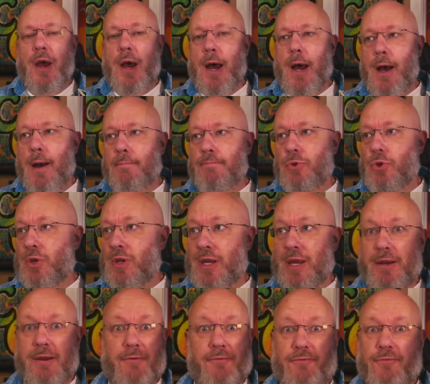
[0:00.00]
You
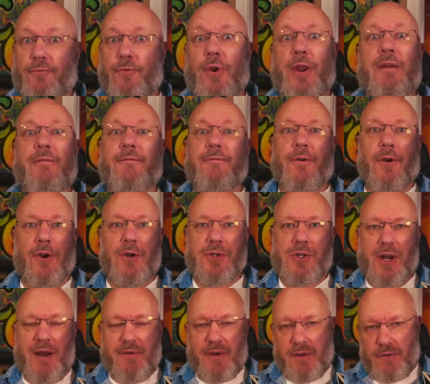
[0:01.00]
can get a free
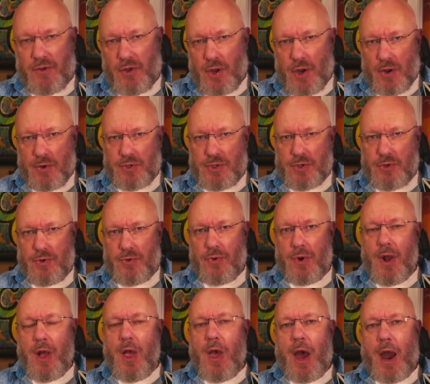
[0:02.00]
version of it if you go
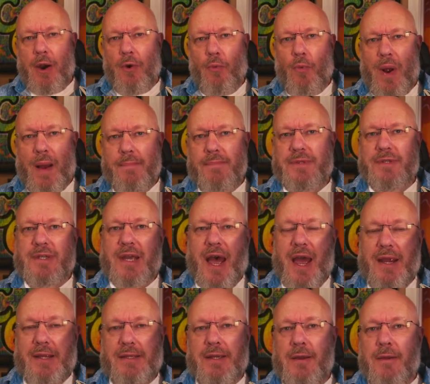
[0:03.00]
to our
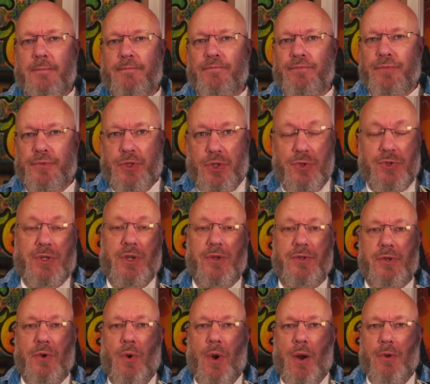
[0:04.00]
website,
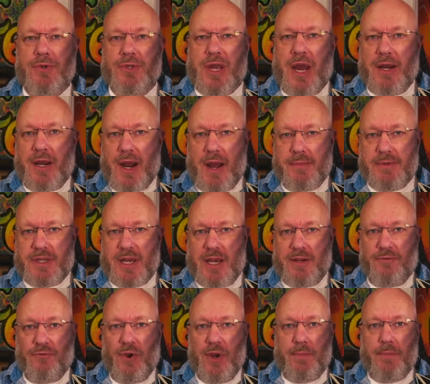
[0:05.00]

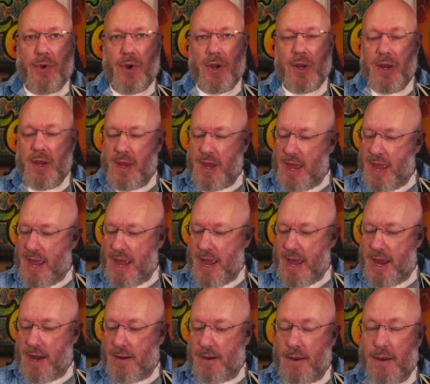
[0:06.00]
twosealsandwalrus.com/free book,
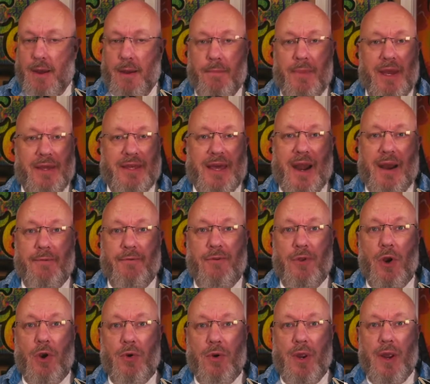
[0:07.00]
and pick that up
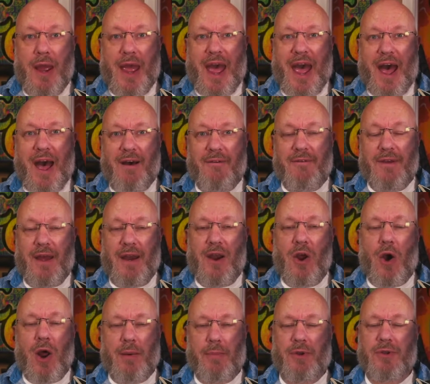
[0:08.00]
if you don't have
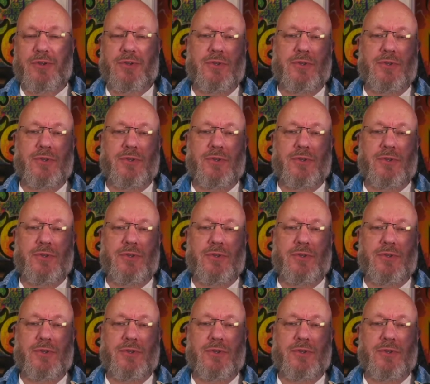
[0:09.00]
an Audible